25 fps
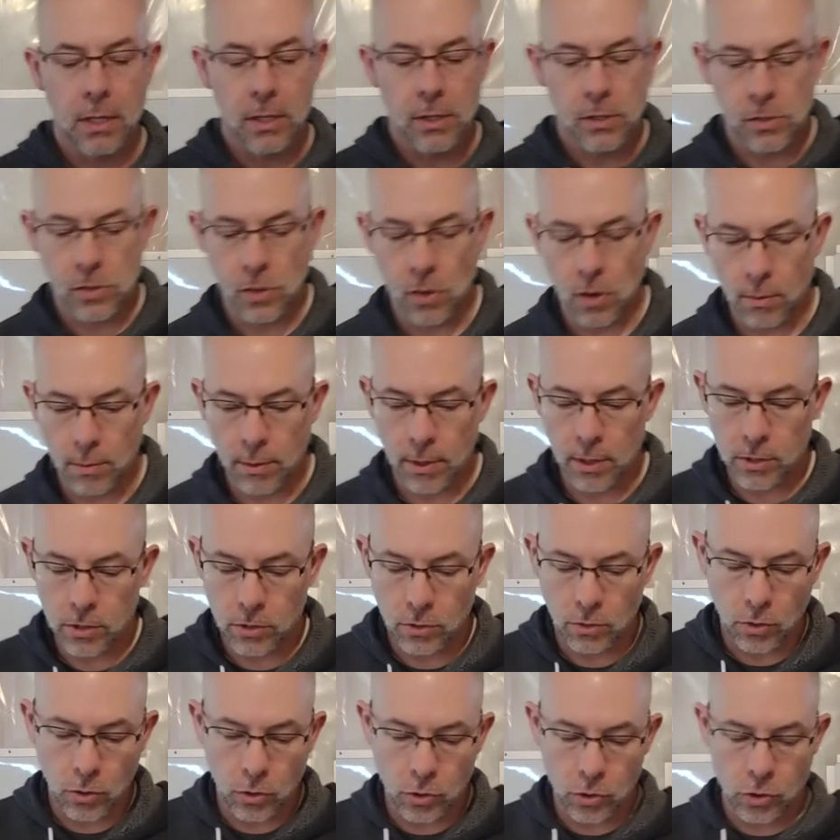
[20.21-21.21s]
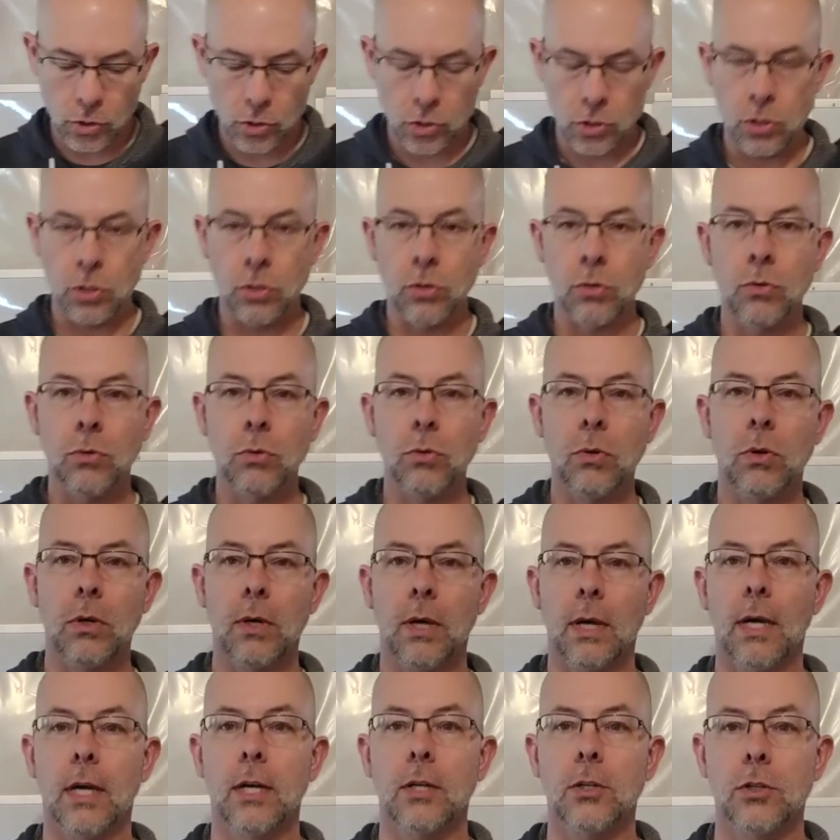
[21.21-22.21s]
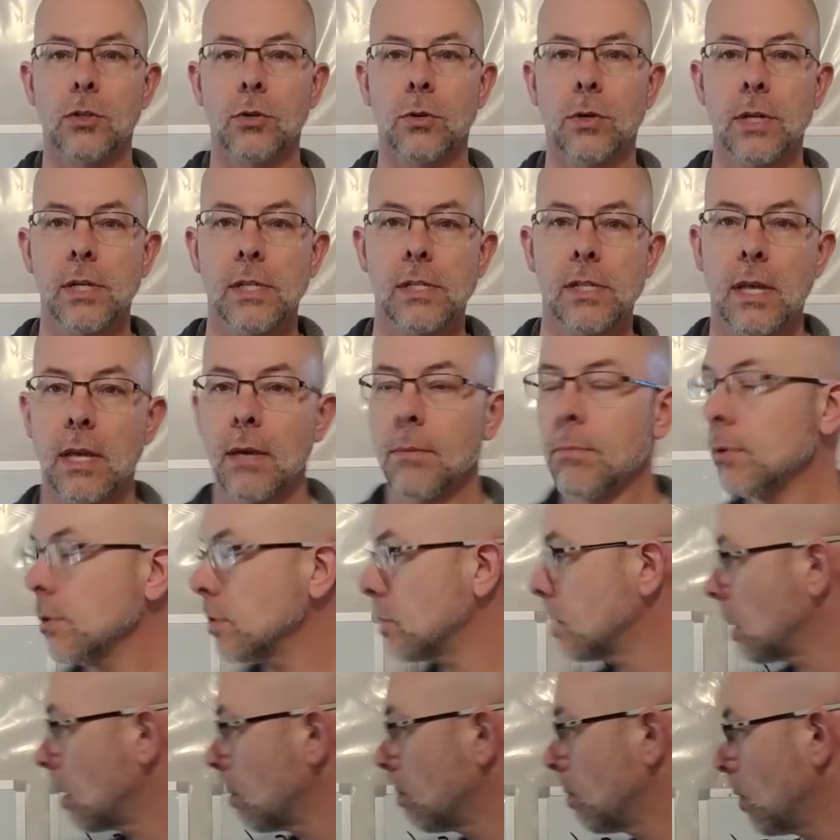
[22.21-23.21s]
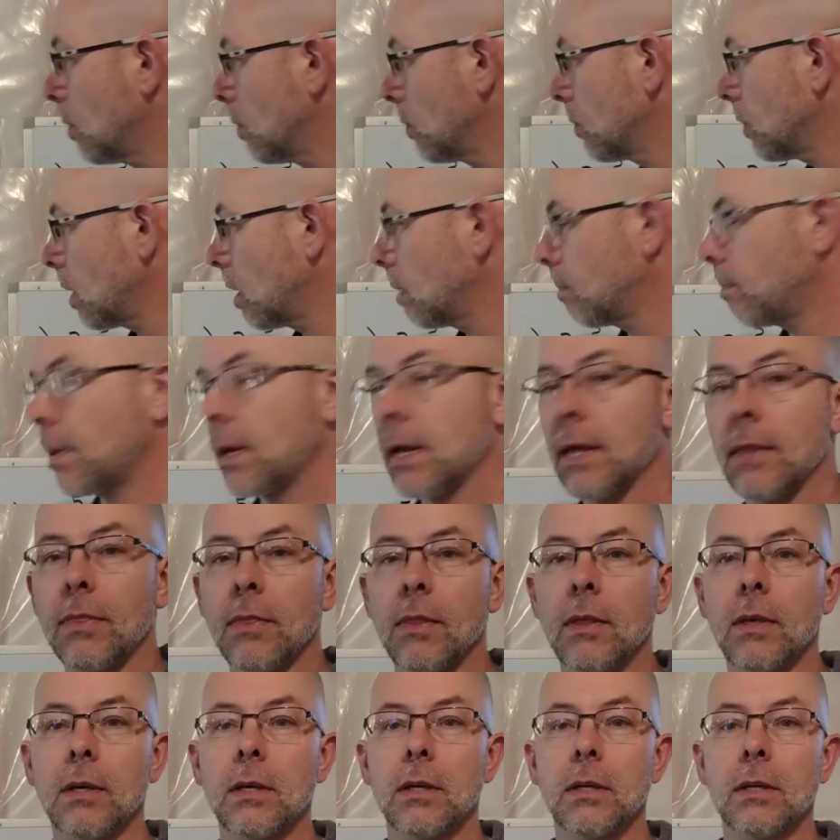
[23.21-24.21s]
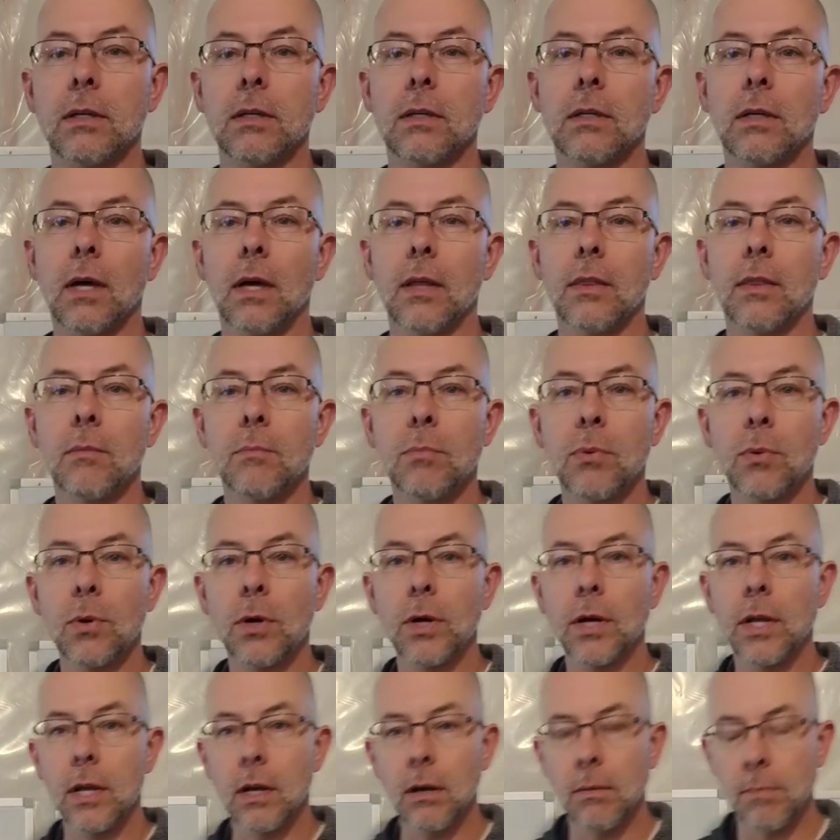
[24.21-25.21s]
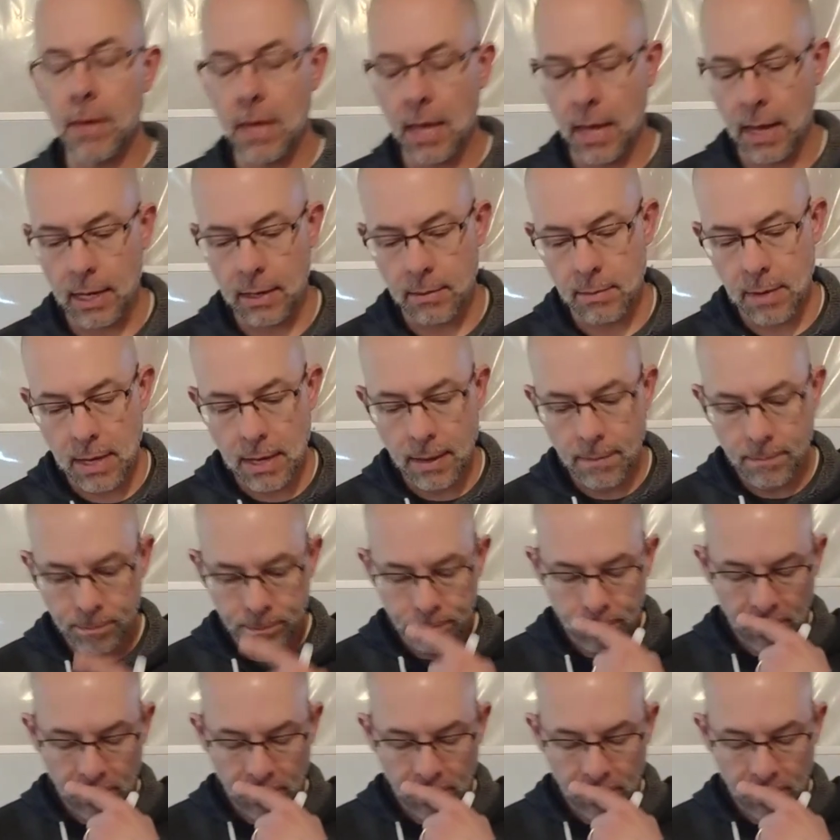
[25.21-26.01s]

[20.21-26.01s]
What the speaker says: So I'm going to do two short examples. They're both up on the board here behind me.